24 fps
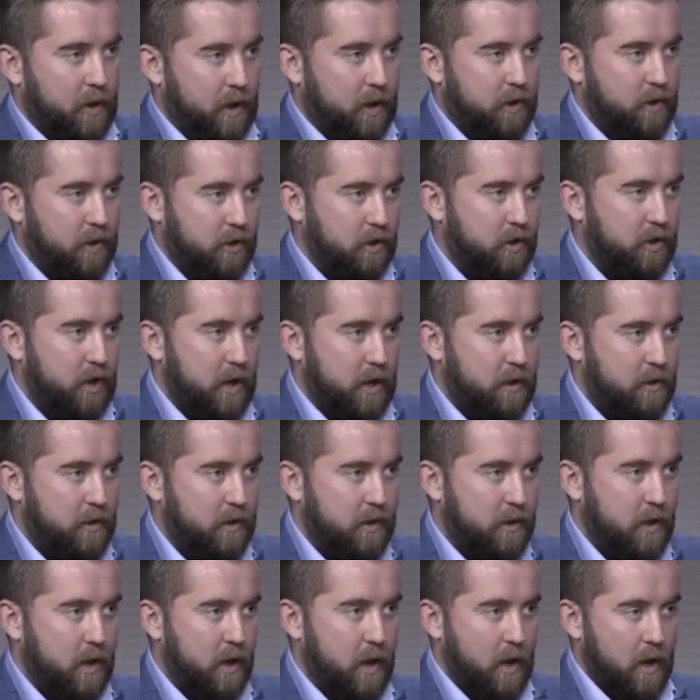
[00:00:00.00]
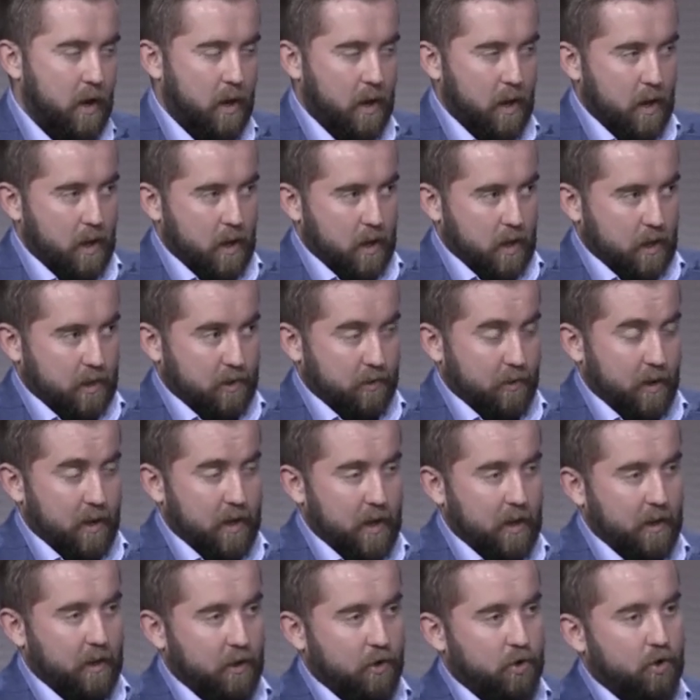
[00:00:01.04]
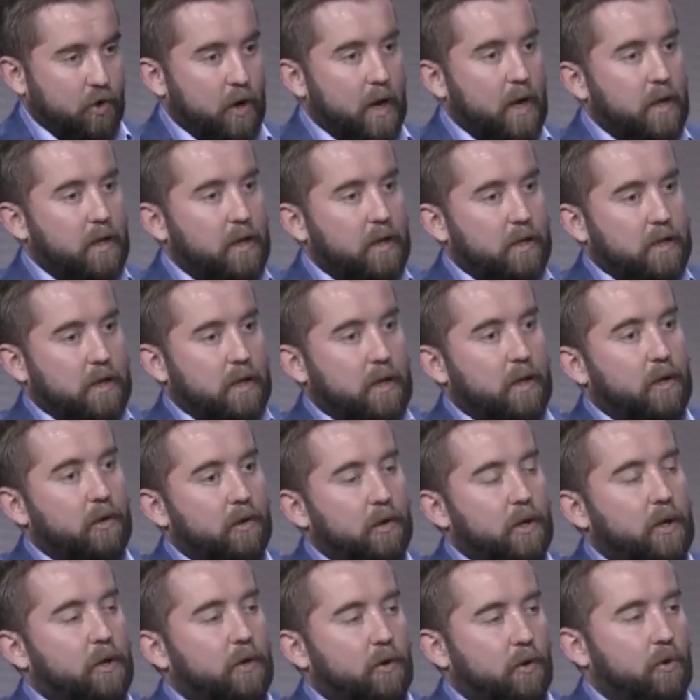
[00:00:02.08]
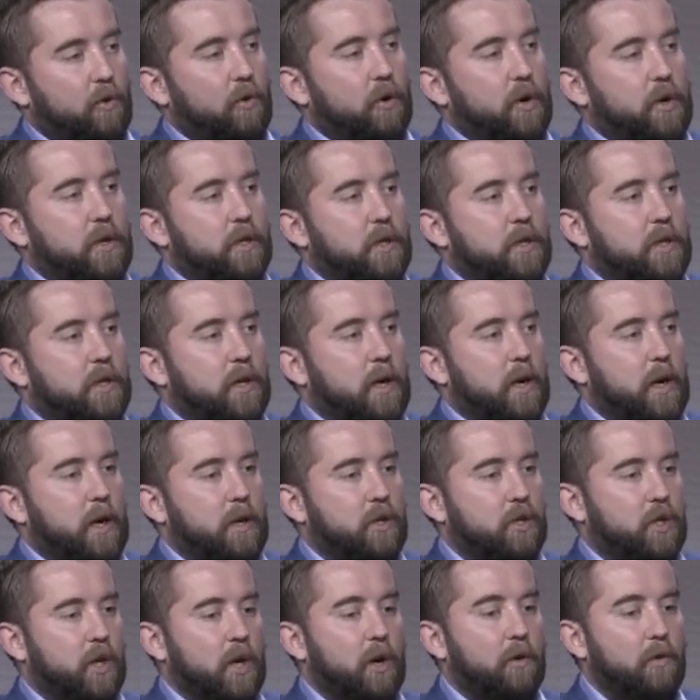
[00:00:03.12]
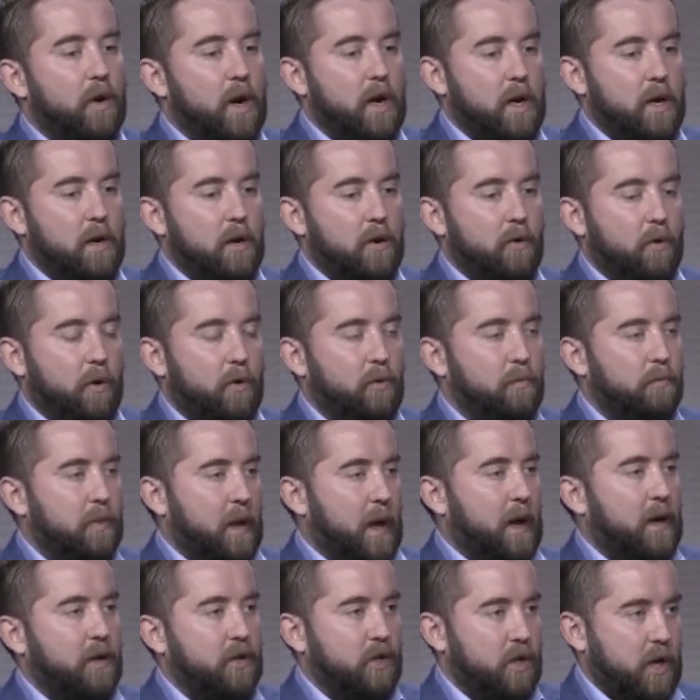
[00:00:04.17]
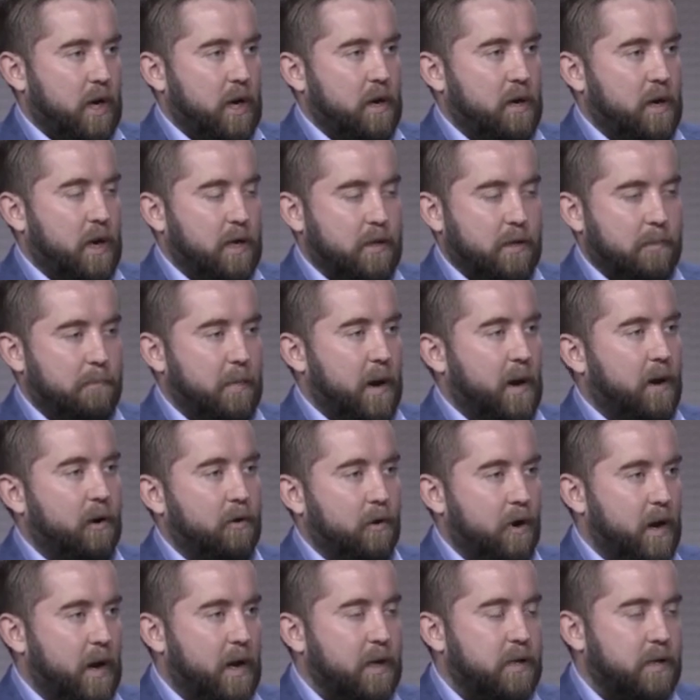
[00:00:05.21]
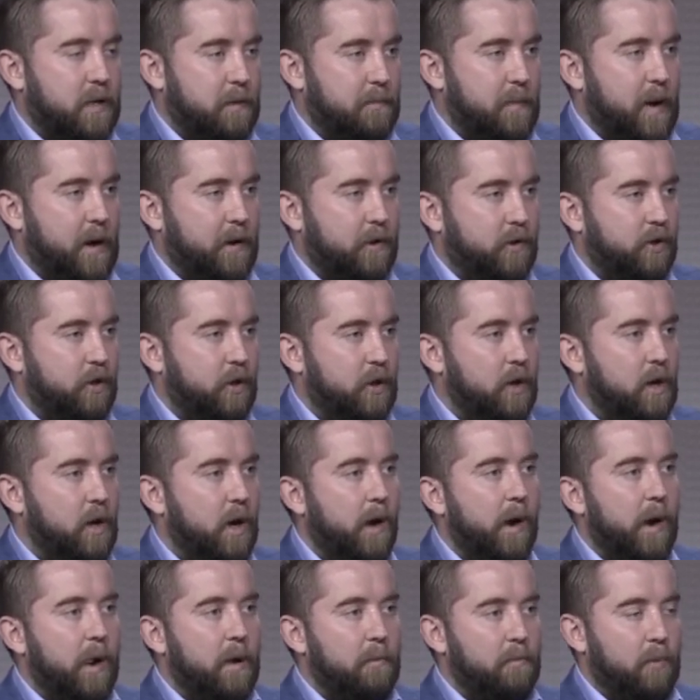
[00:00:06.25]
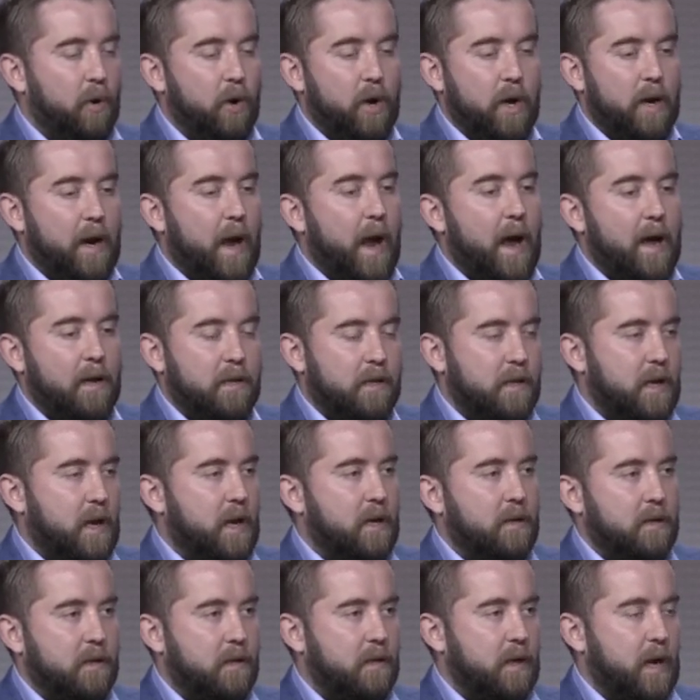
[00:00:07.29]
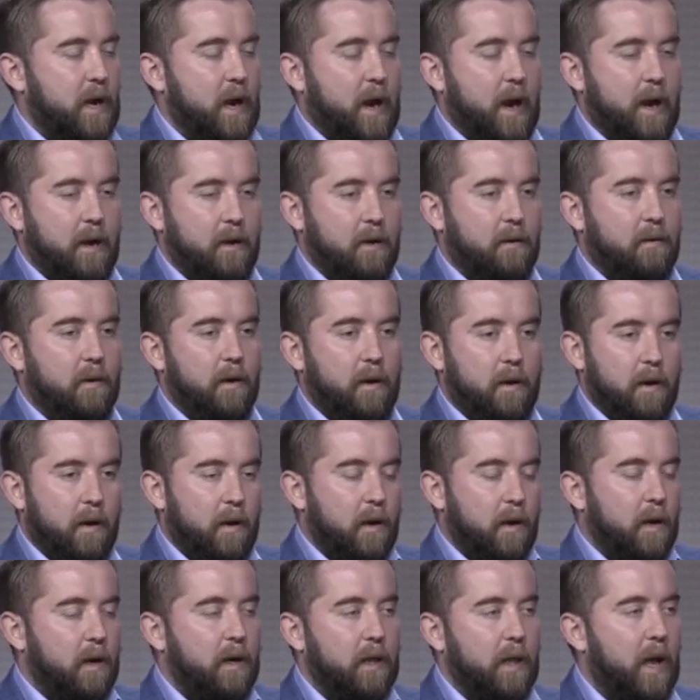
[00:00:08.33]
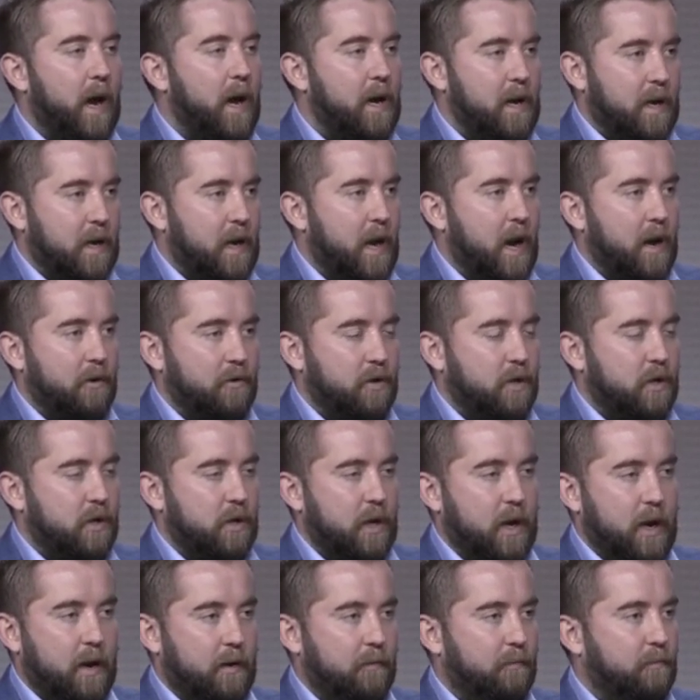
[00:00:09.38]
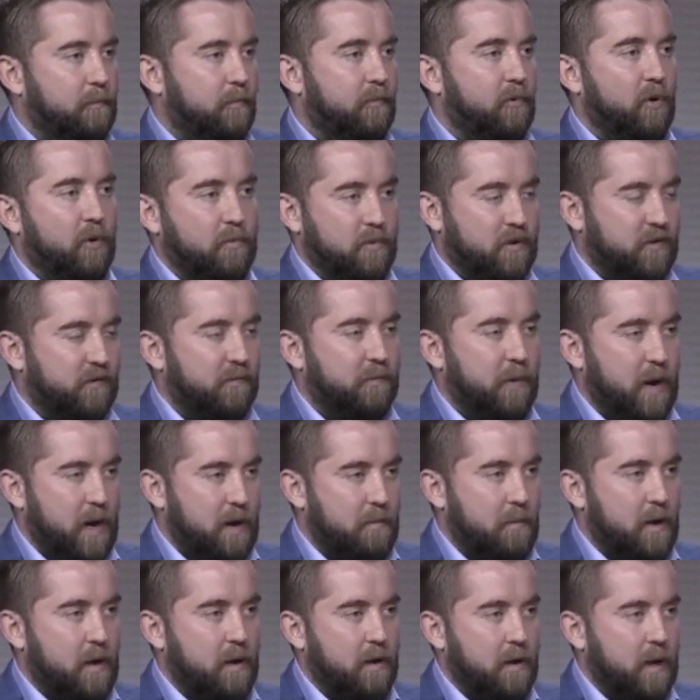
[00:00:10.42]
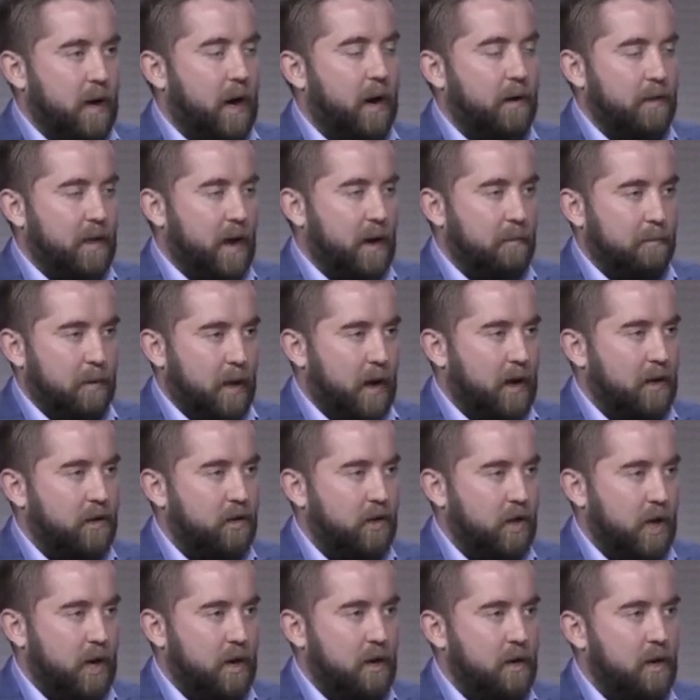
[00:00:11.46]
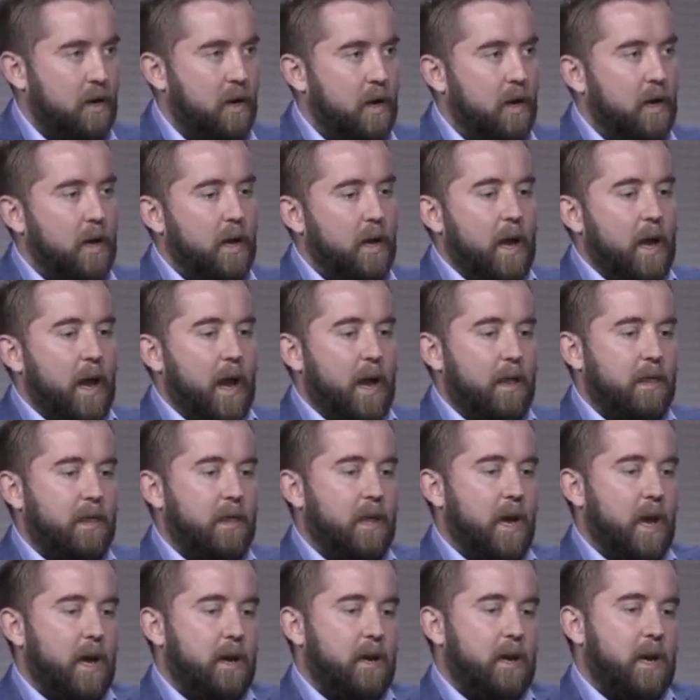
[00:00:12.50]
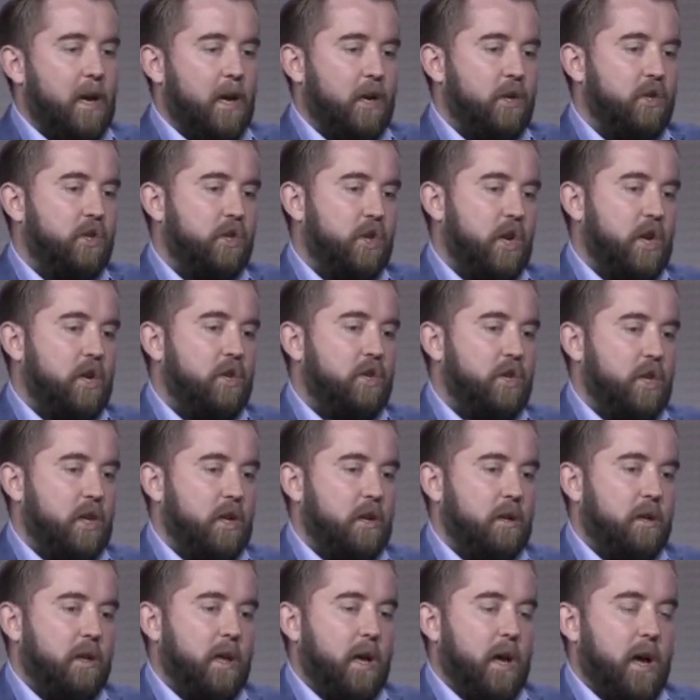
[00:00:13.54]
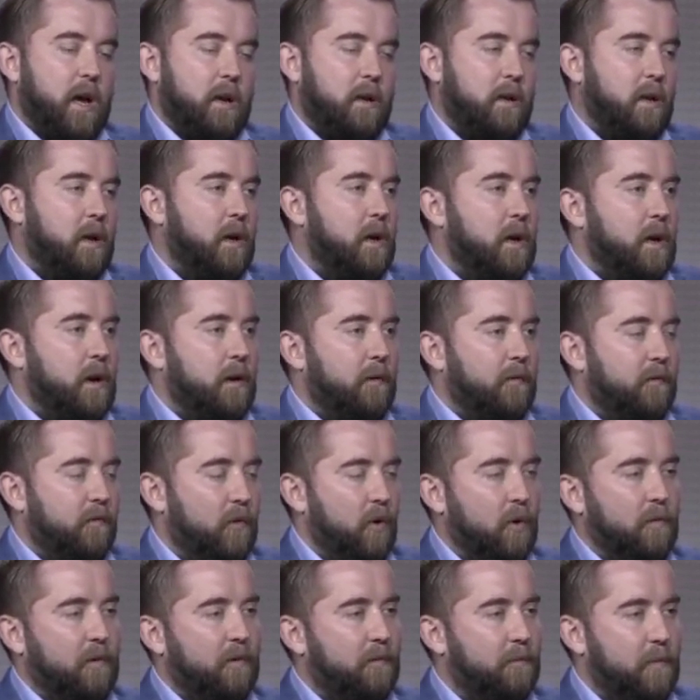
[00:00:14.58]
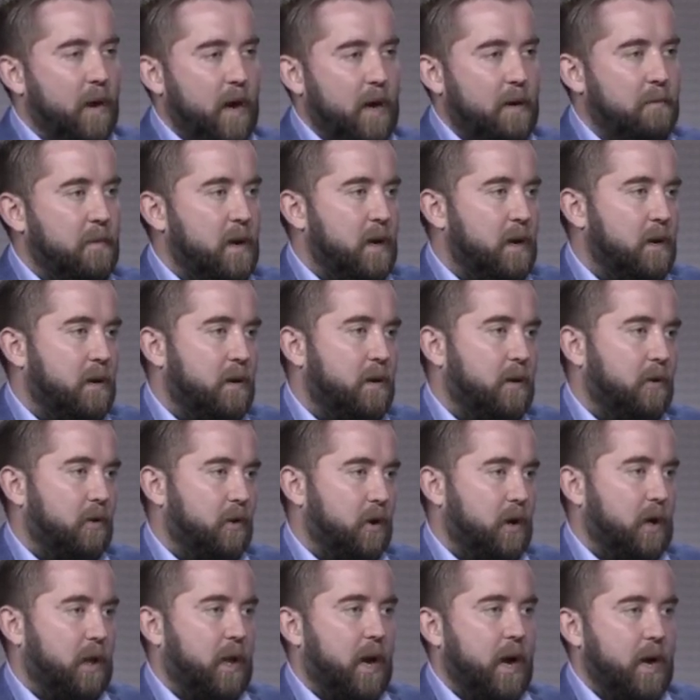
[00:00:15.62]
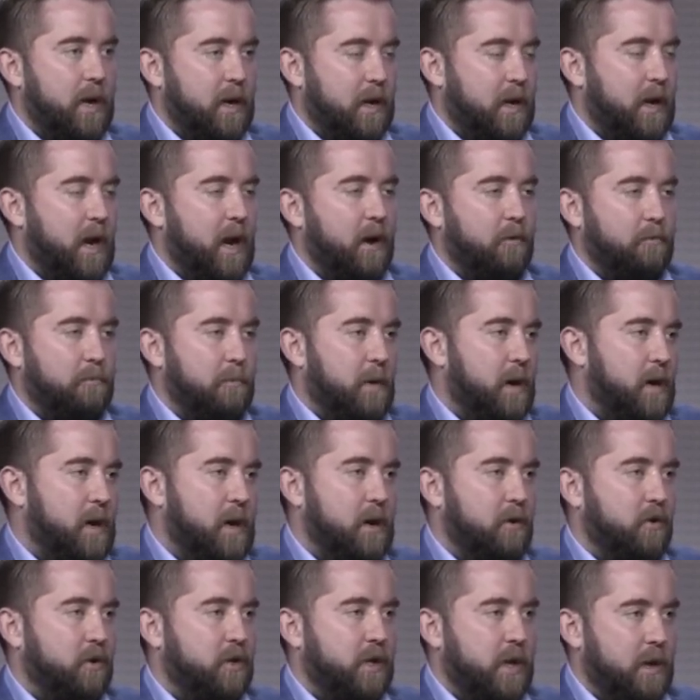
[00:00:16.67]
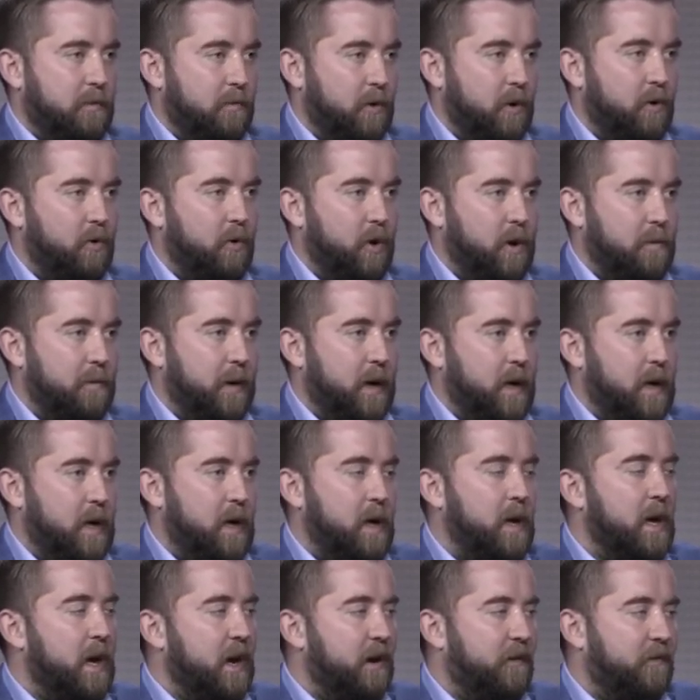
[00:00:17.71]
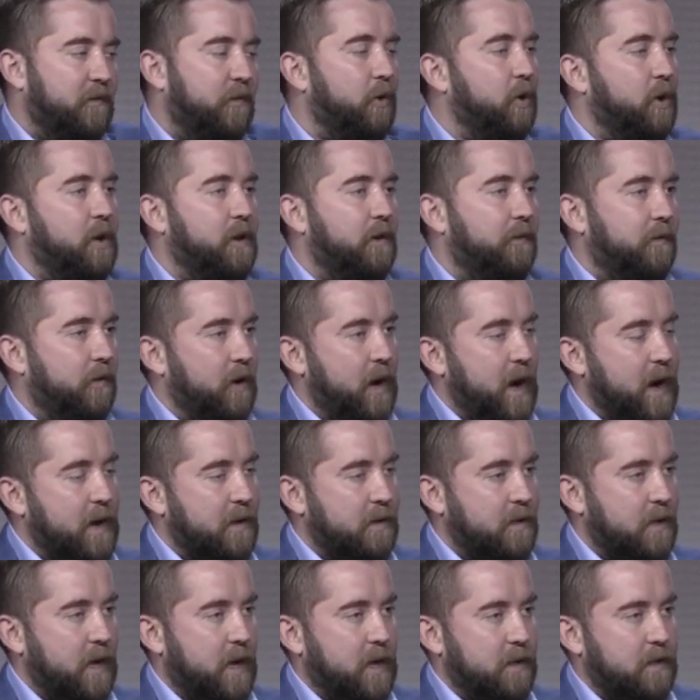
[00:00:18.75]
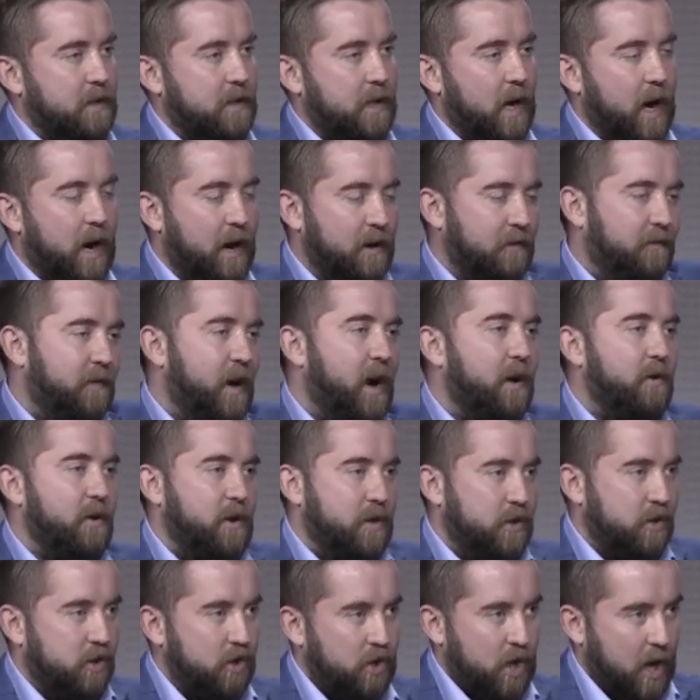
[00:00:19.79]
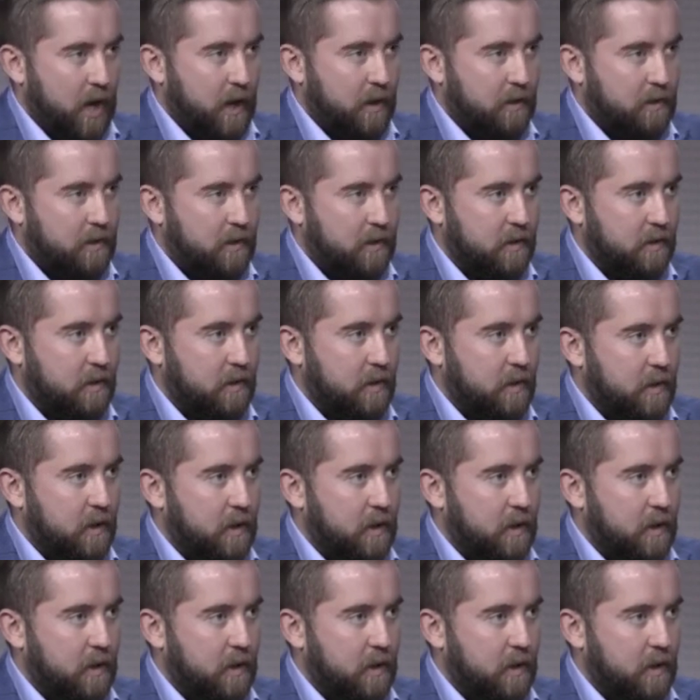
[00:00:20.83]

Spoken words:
production chains. So I think the trend is clearly towards generating your own blockchain as a bank or an asset manager, putting assets and client accounts and forms of payment on that blockchain, and then exchanging that form of payment or client account money or stablecoin money for different assets on various chains.